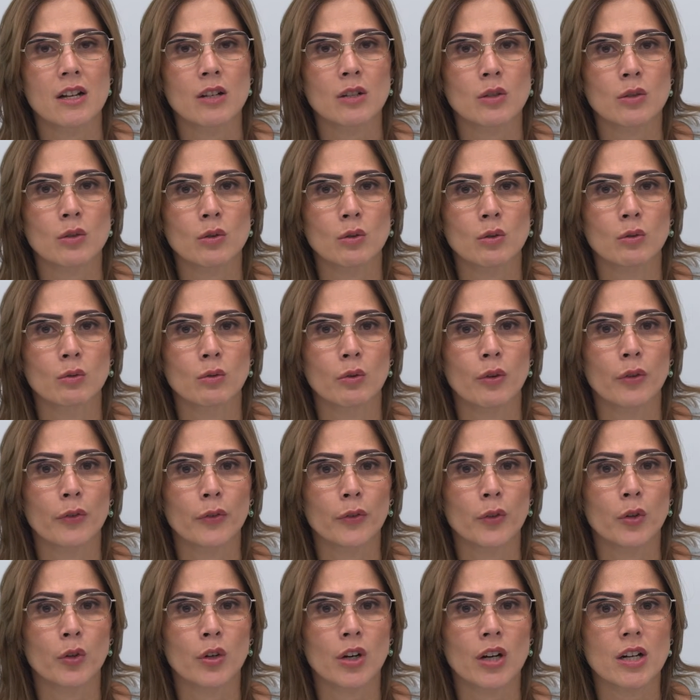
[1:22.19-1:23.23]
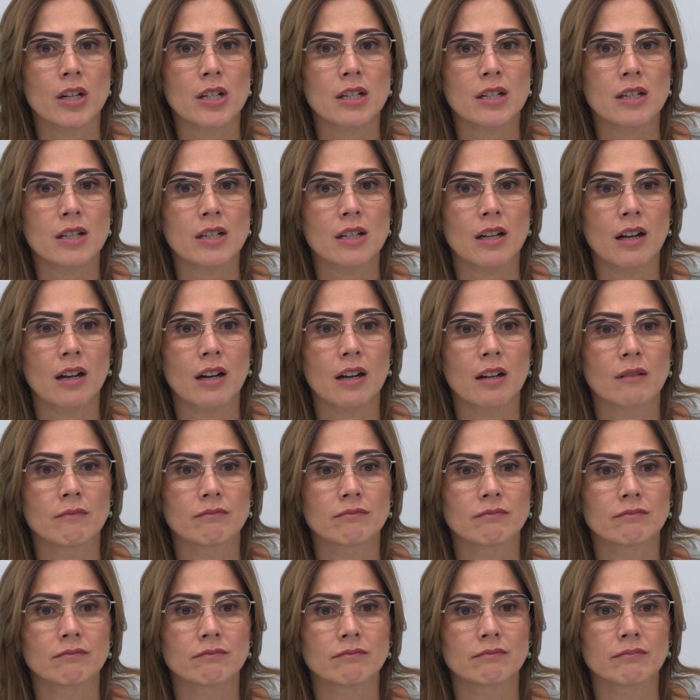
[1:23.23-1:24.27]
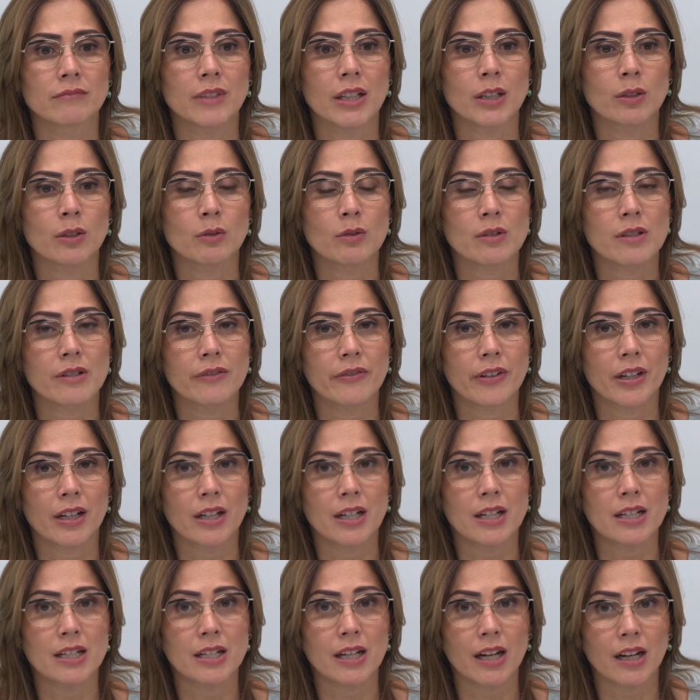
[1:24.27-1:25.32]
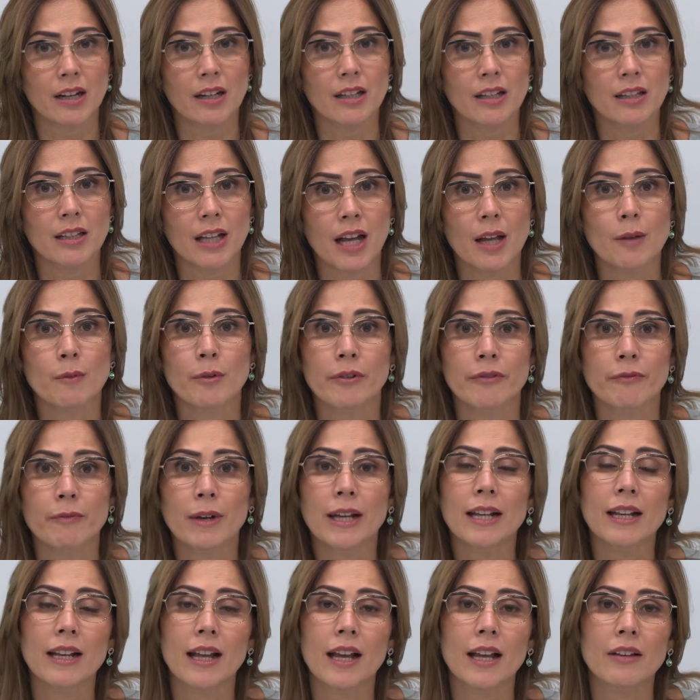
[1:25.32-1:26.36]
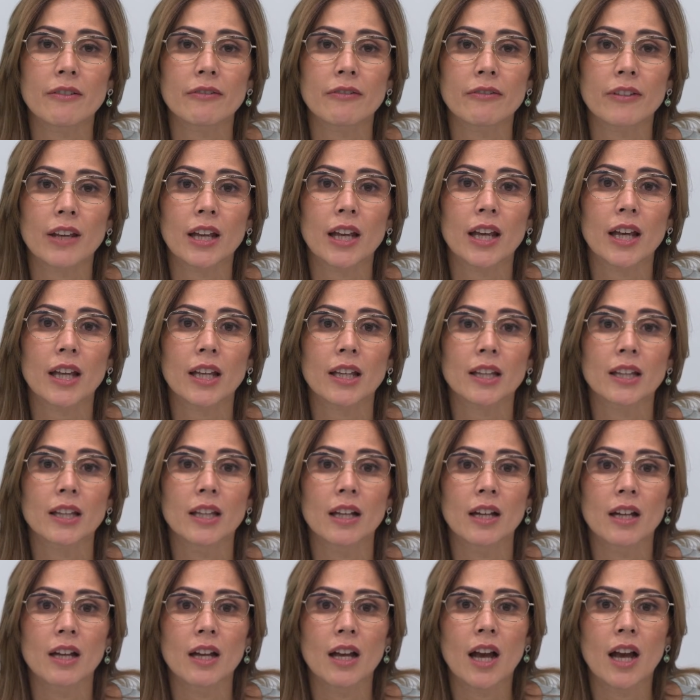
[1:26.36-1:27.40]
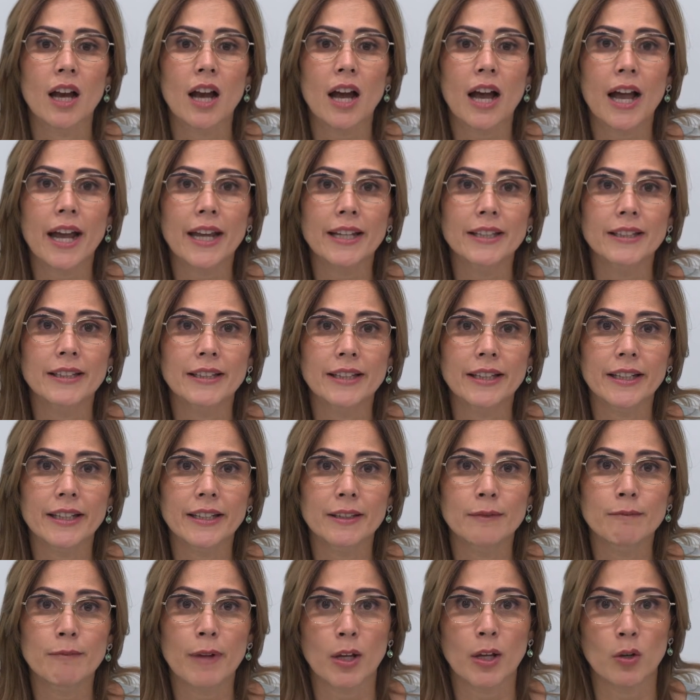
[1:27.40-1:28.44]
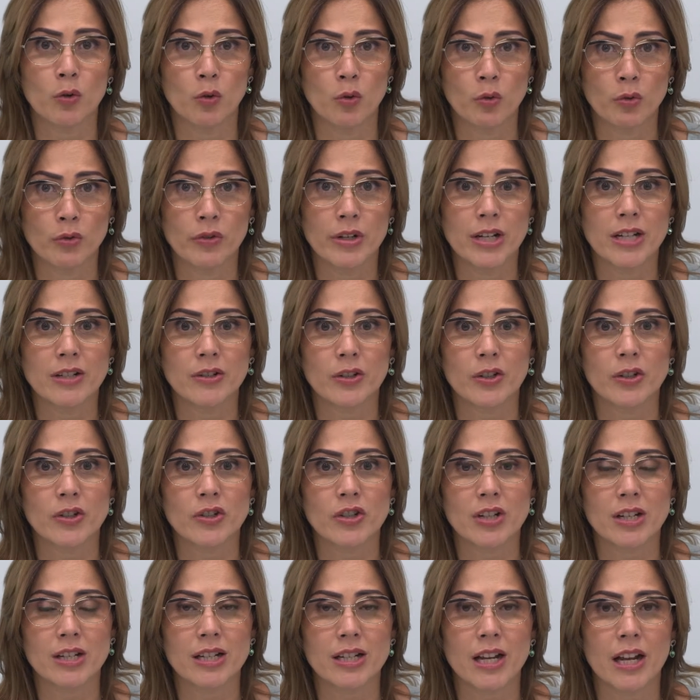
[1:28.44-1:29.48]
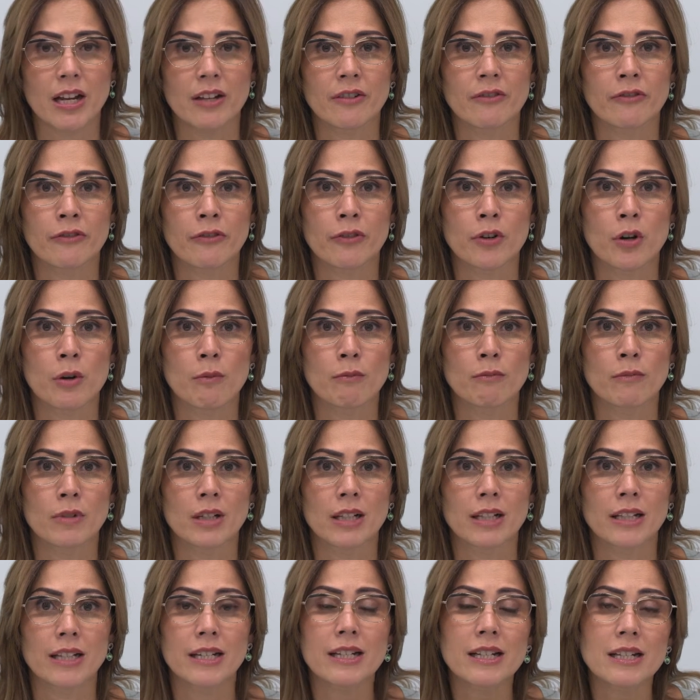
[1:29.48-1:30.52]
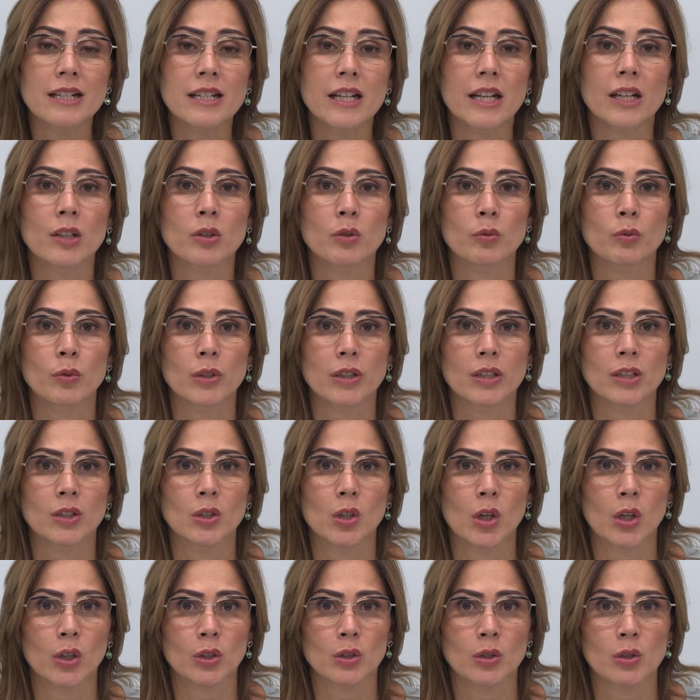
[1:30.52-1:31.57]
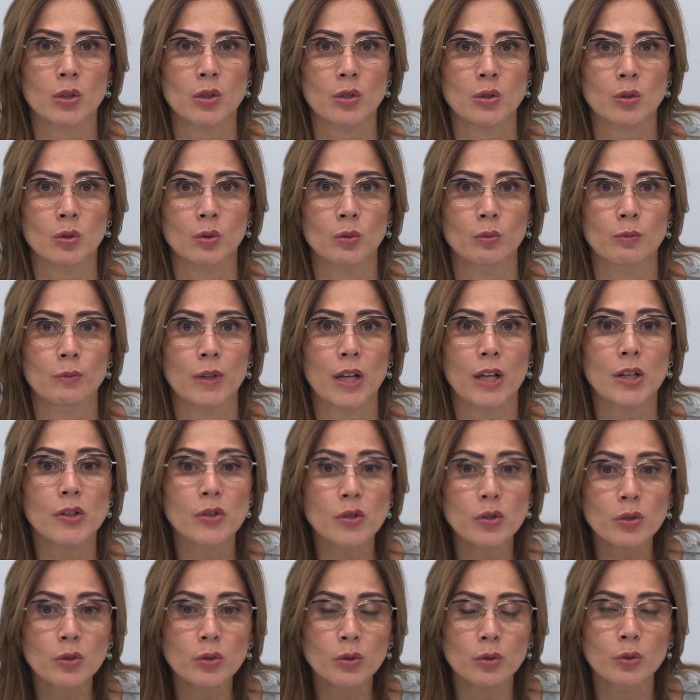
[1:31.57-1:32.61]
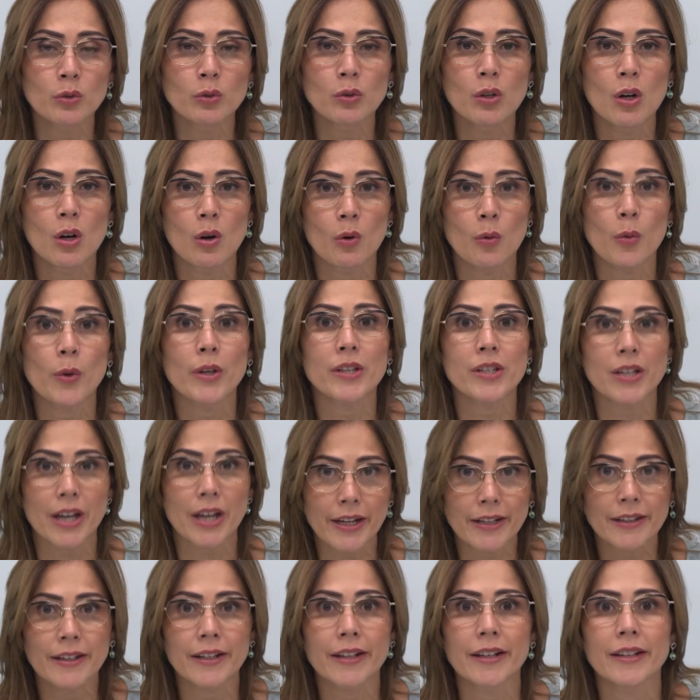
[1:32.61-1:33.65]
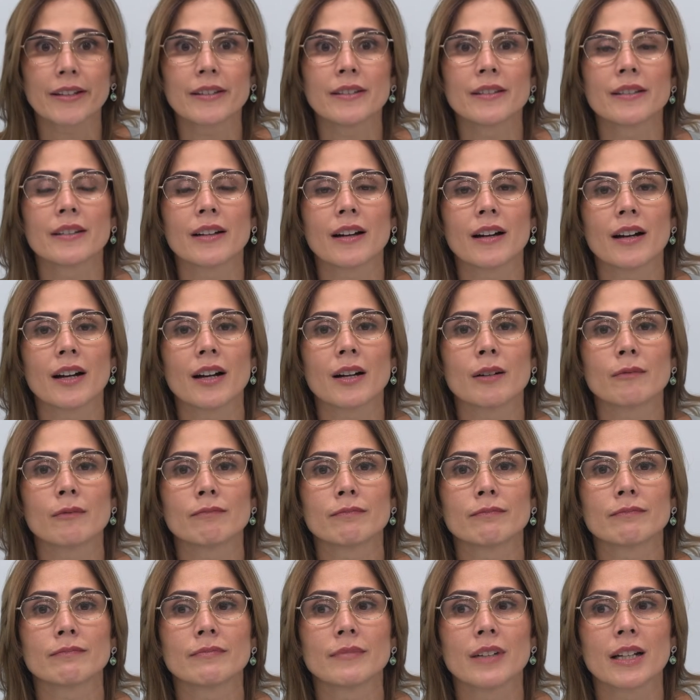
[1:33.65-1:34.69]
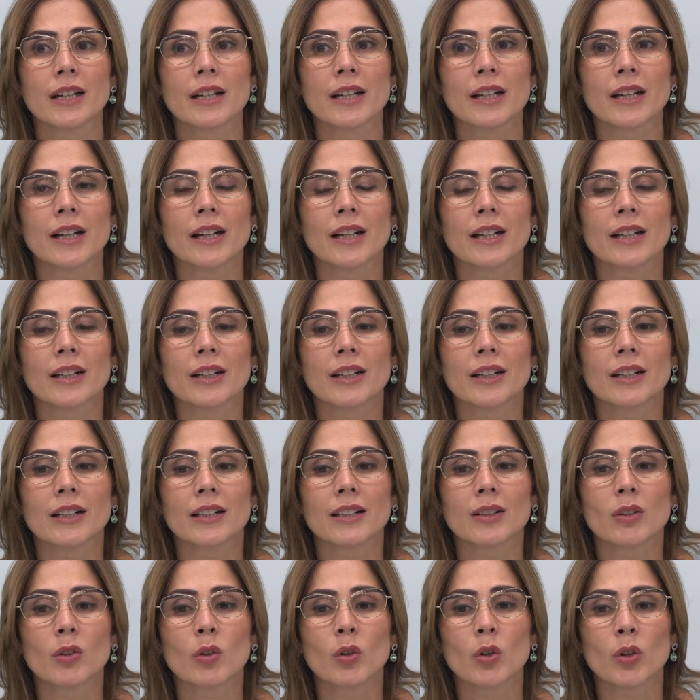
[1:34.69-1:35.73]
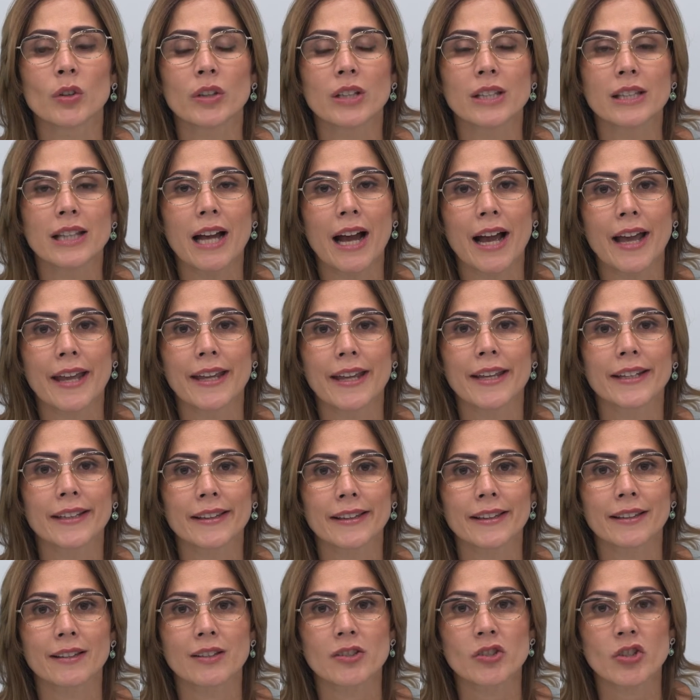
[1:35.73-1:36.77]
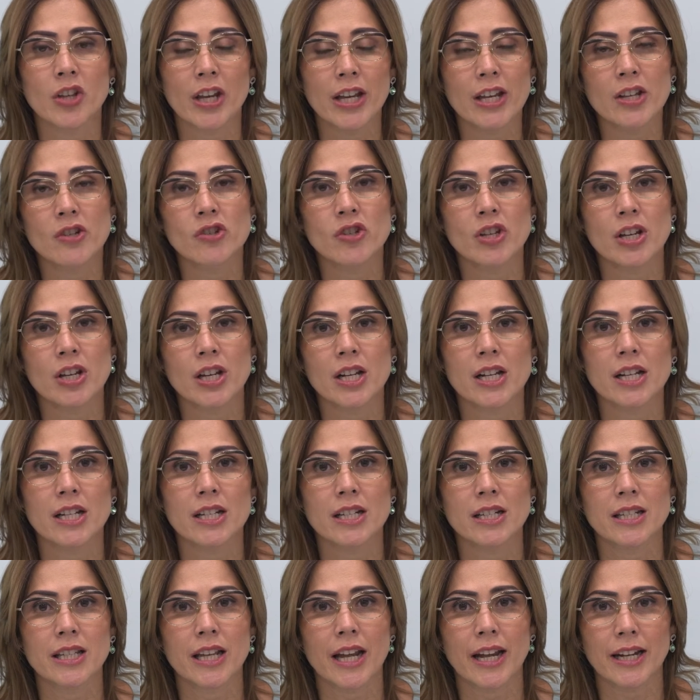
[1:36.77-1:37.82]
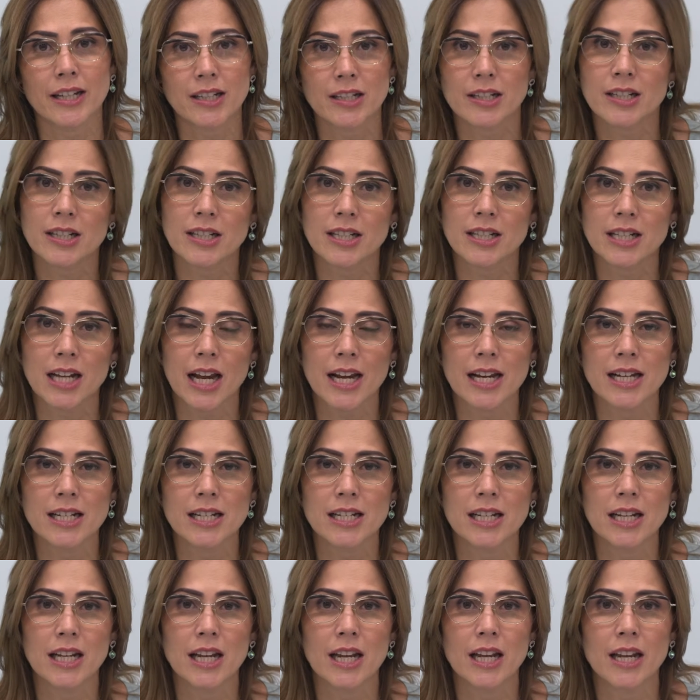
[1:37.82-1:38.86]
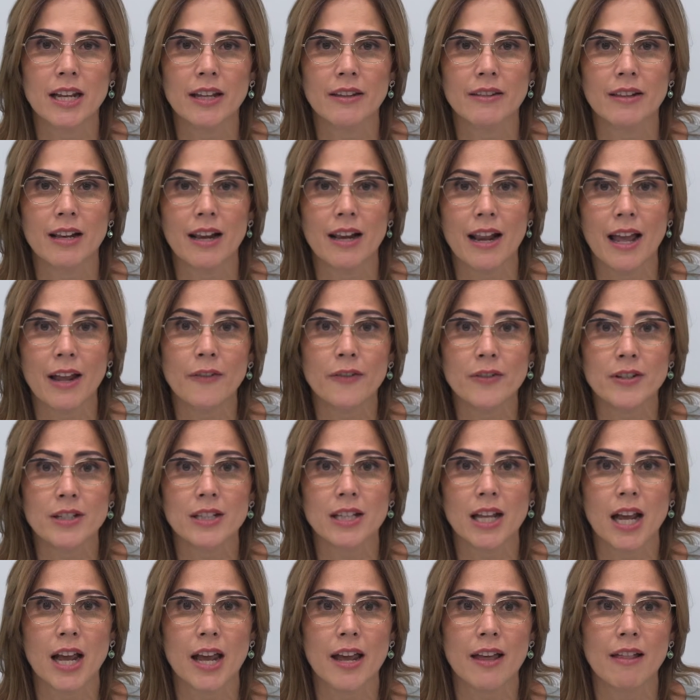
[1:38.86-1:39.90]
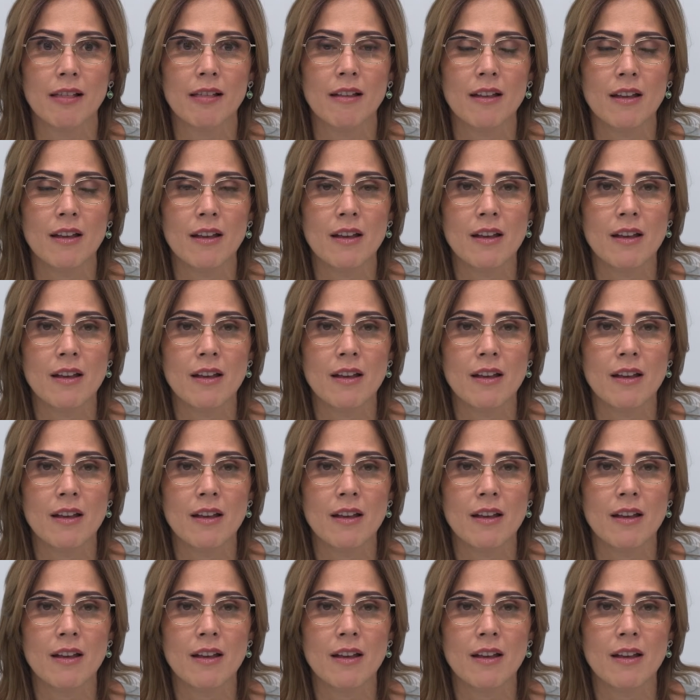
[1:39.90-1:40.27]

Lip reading: So of course, it was a very scary time of my life, and I did my own research aside from listening to what the doctors told me I should do, which I did. All the diet changes, the exercising, the lifestyle,